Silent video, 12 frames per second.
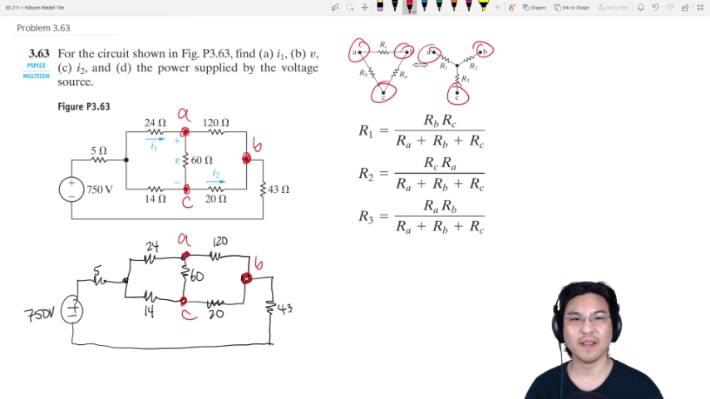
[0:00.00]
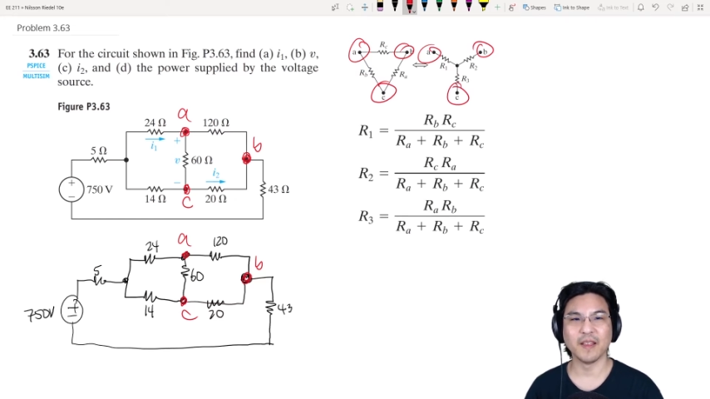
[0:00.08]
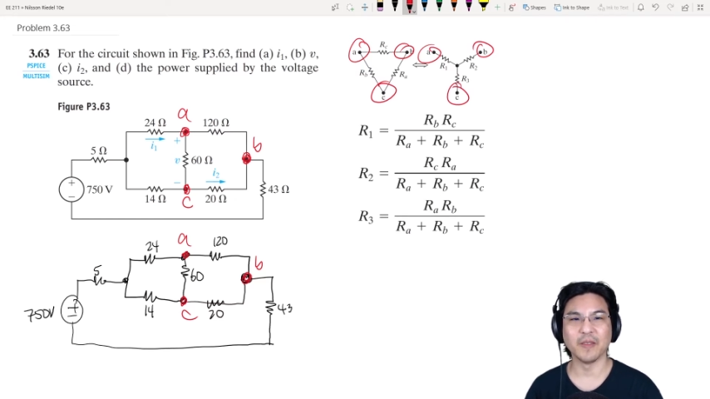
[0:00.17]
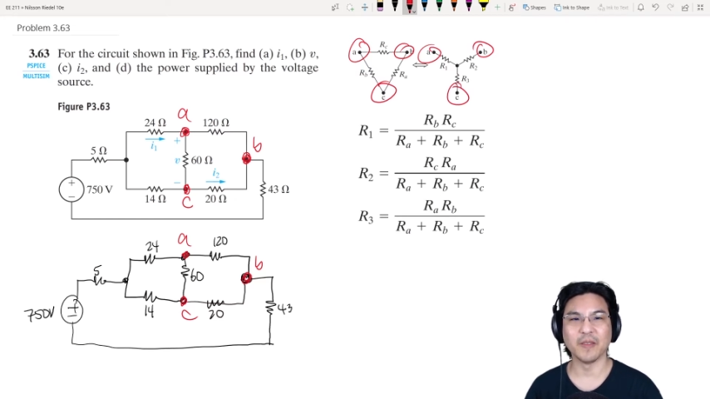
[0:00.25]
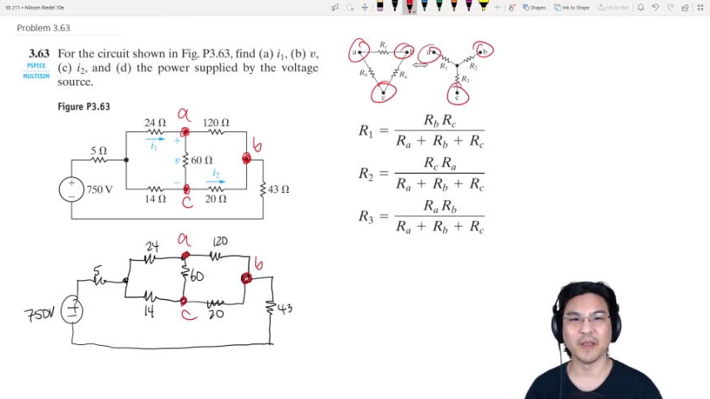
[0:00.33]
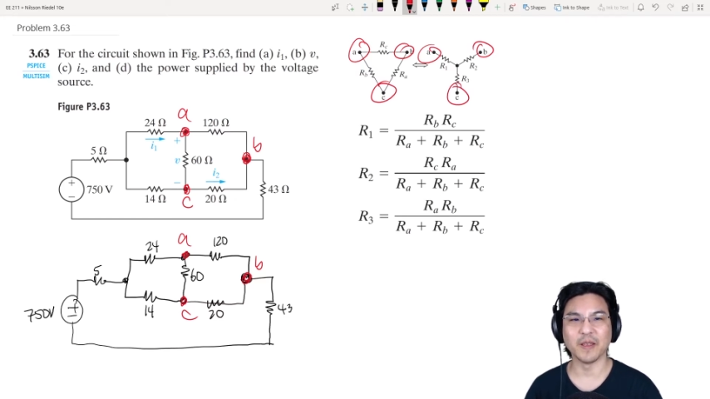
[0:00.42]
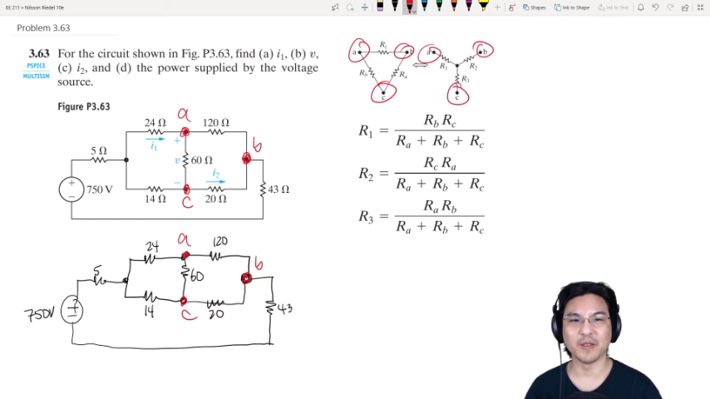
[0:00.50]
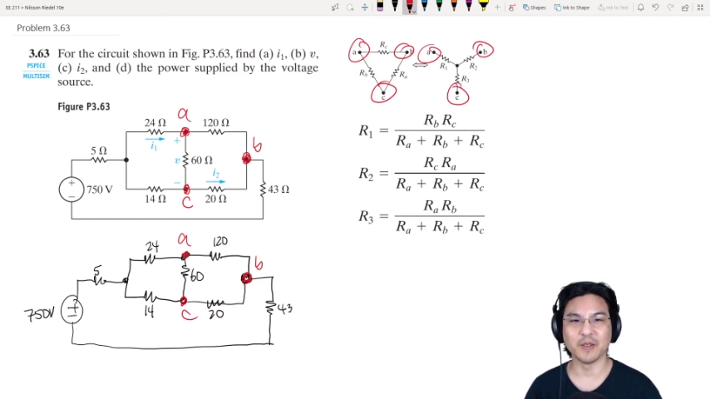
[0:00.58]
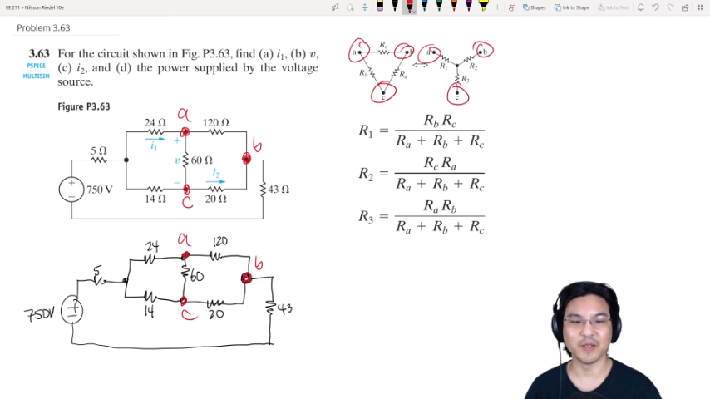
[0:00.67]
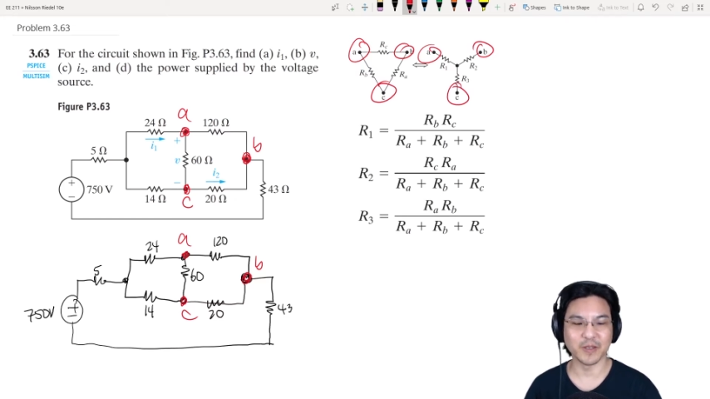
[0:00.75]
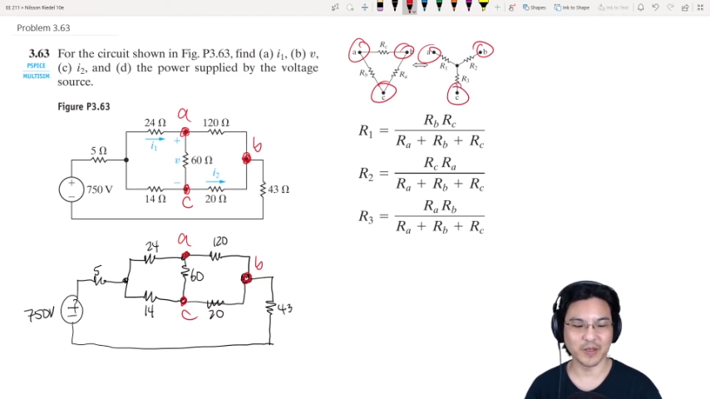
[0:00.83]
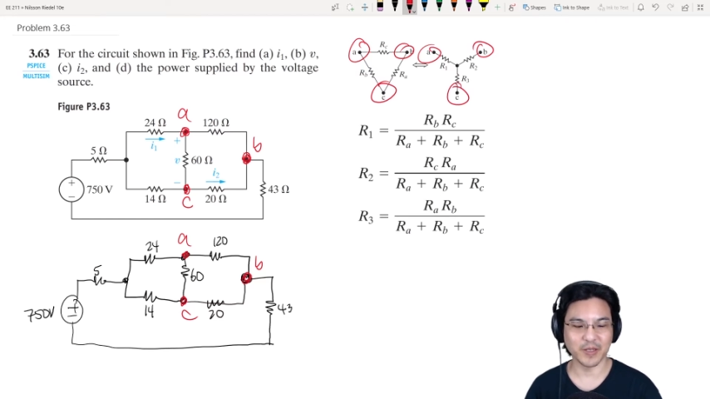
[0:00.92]
And then
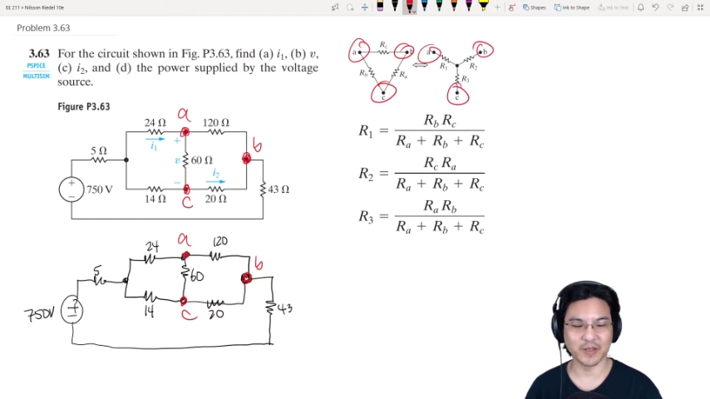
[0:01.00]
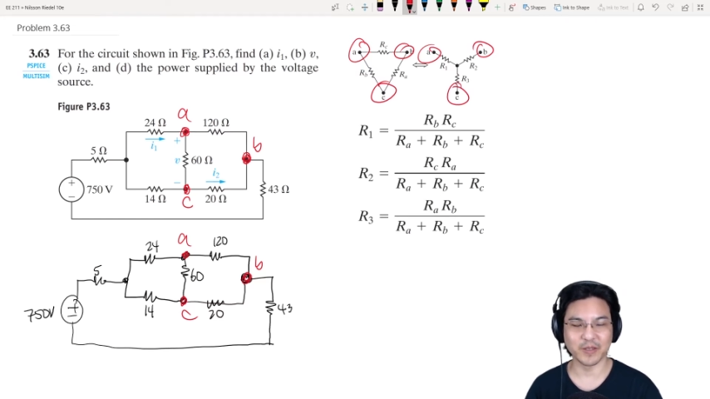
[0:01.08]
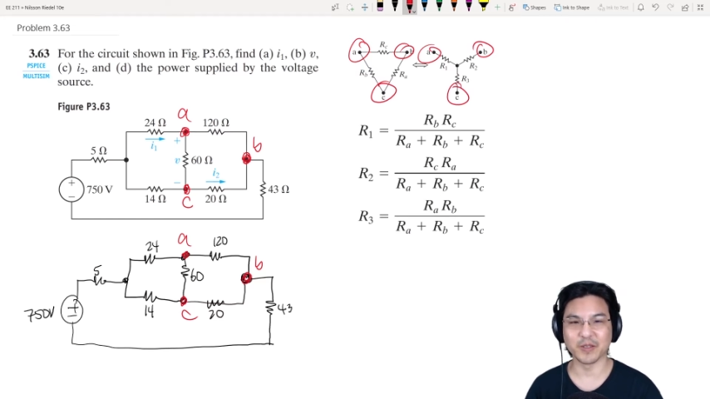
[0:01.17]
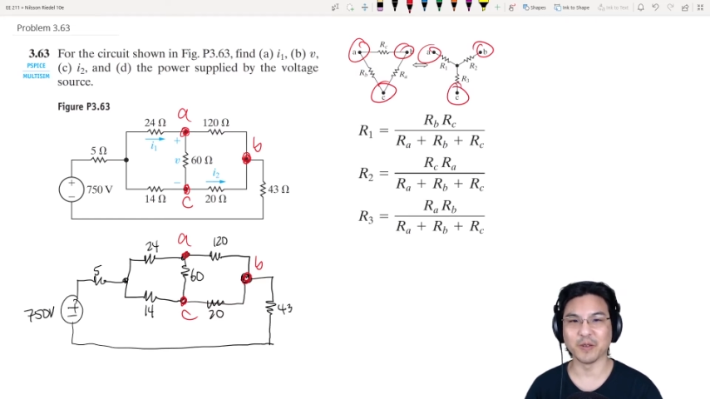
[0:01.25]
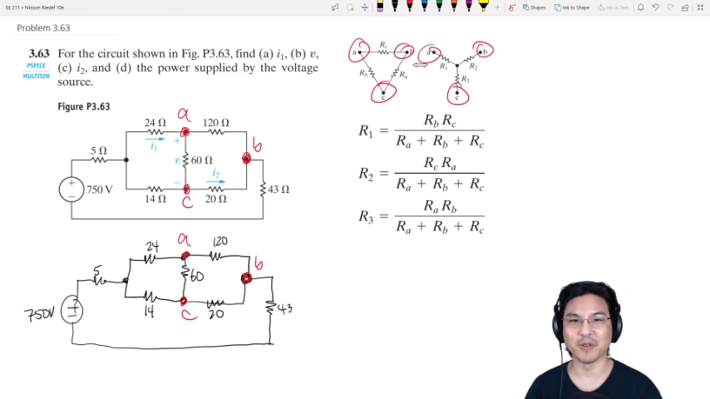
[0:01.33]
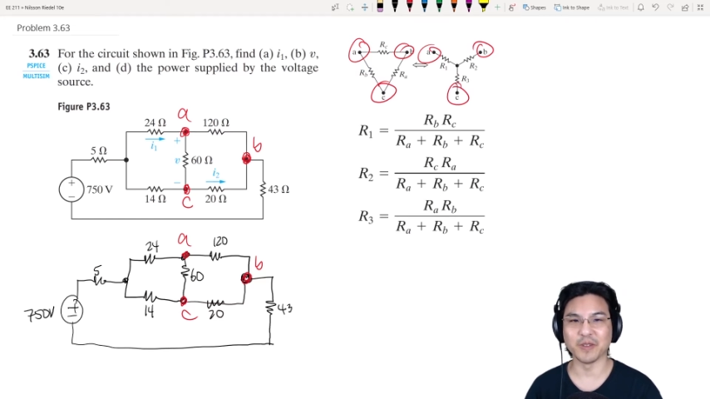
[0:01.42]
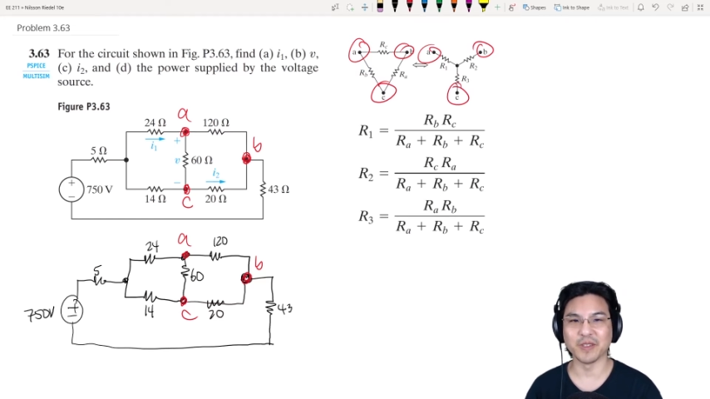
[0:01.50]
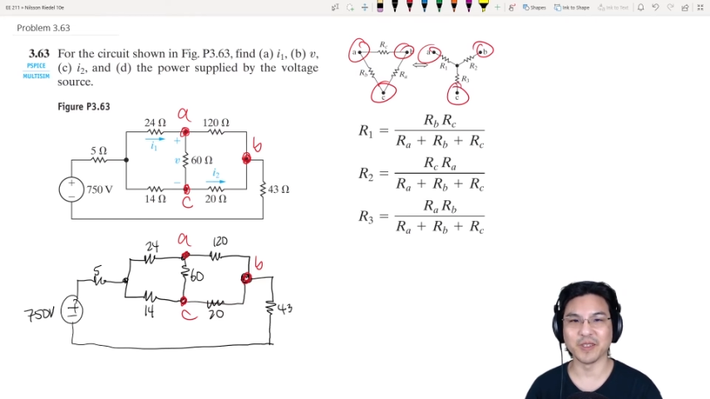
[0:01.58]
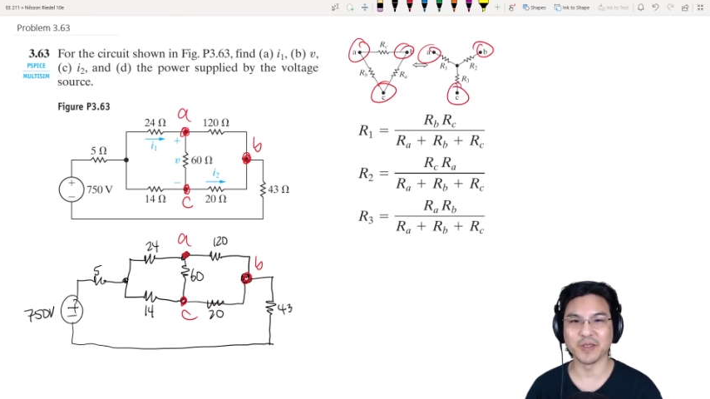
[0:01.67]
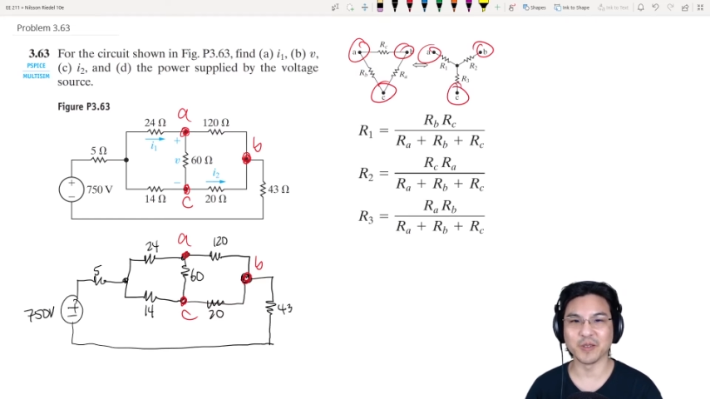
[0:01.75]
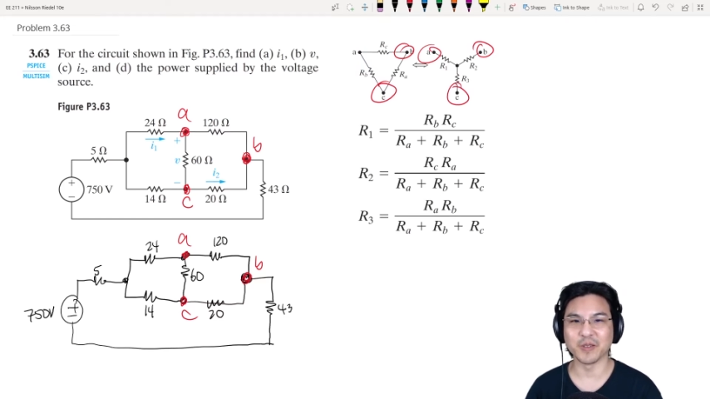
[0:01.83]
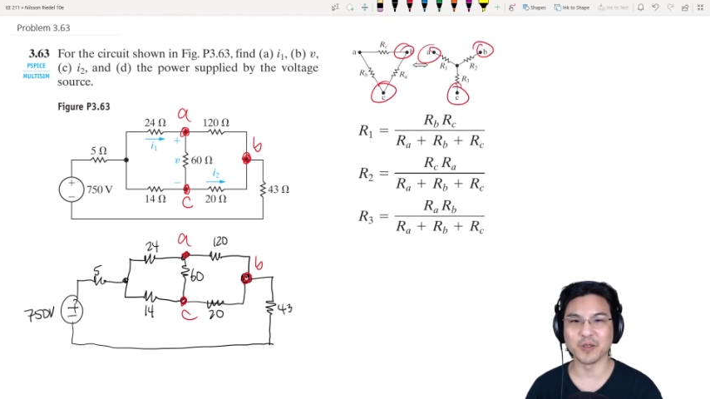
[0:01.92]
you just change the
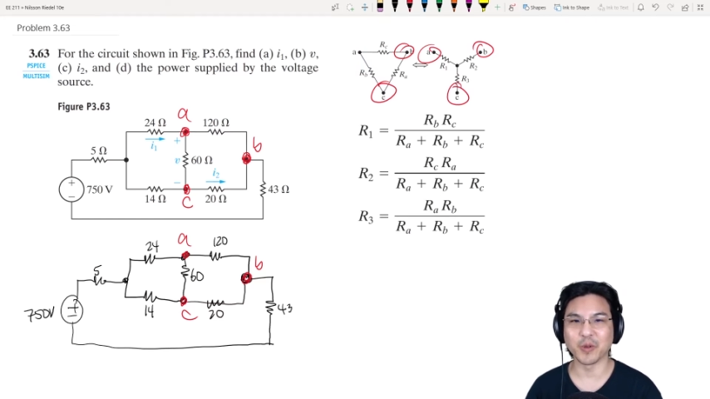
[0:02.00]
resistors